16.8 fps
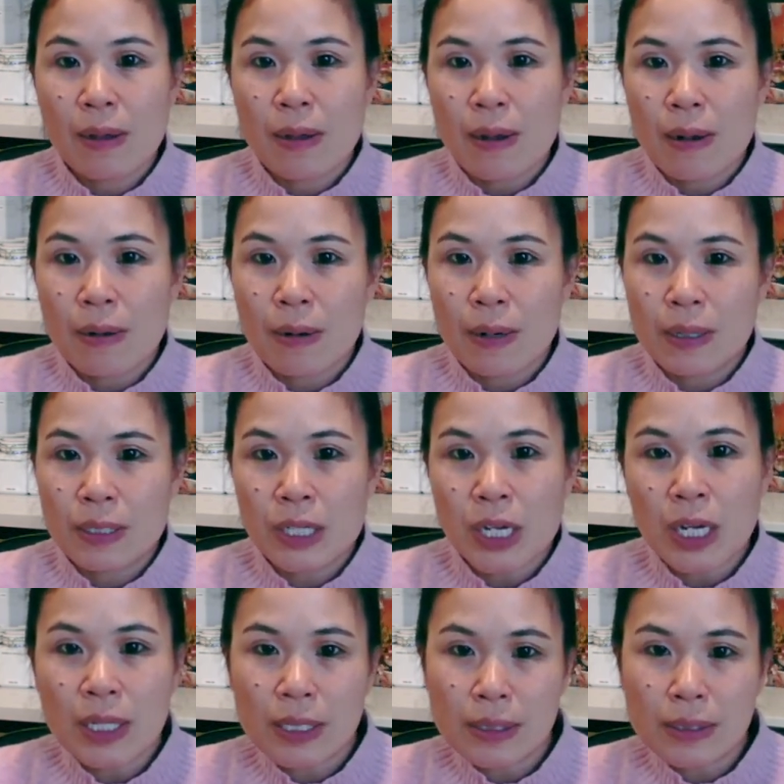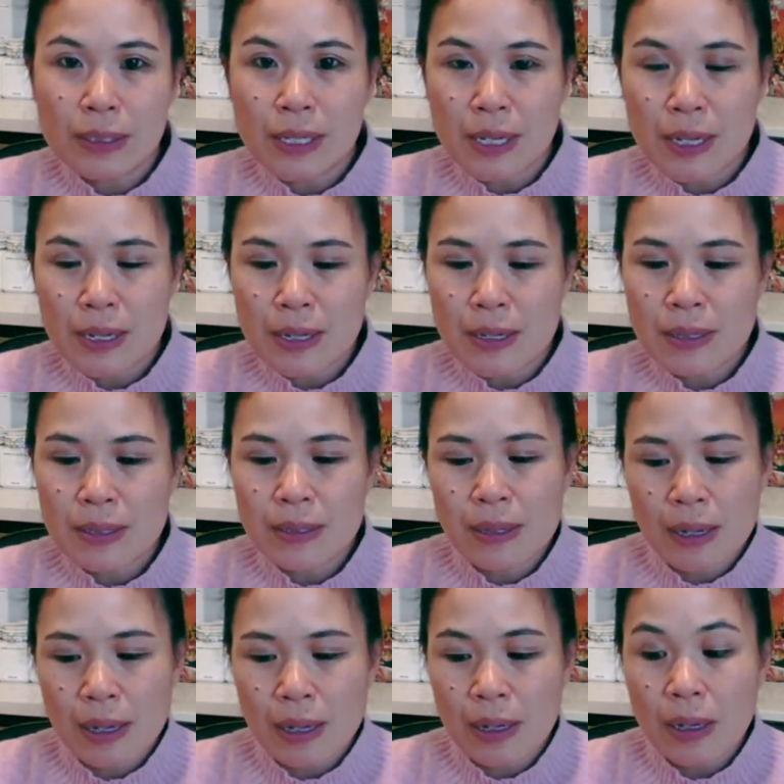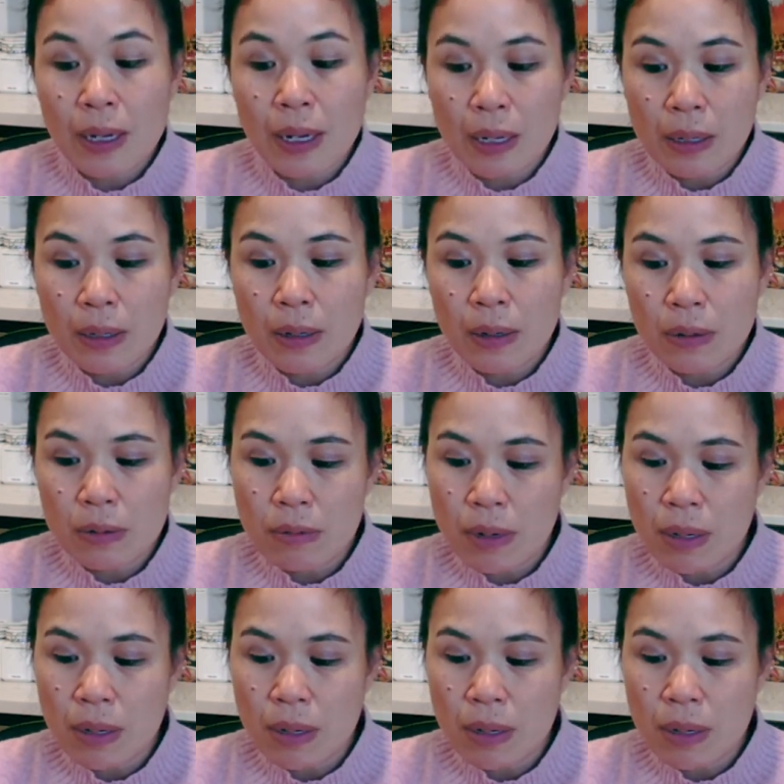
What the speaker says: or chocolate teas, they can go